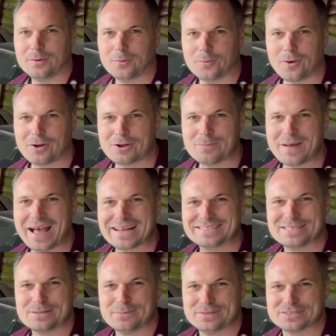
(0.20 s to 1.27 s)
Welcome back
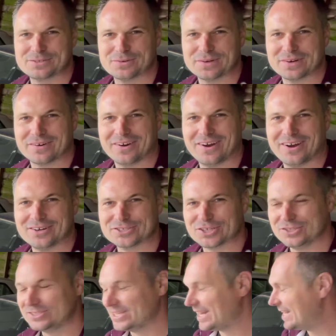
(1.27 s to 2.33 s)
to the Mystery Garage.
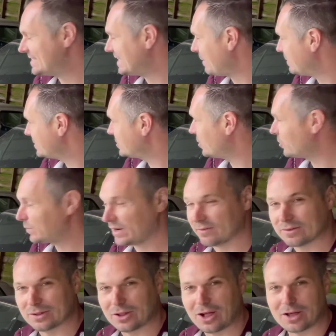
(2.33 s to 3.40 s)
On today's episode, we have
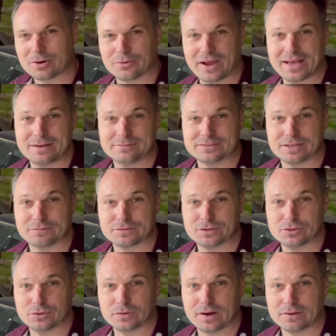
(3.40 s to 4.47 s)
a lot of random stuff to
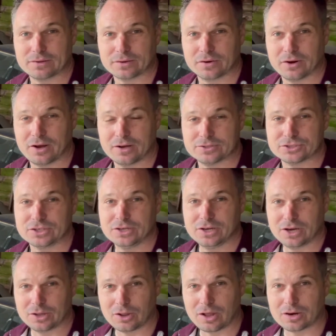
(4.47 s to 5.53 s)
do around the garage,
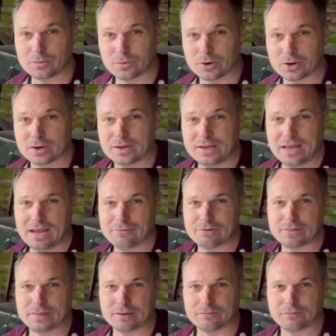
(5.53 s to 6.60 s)
a lot of work, everything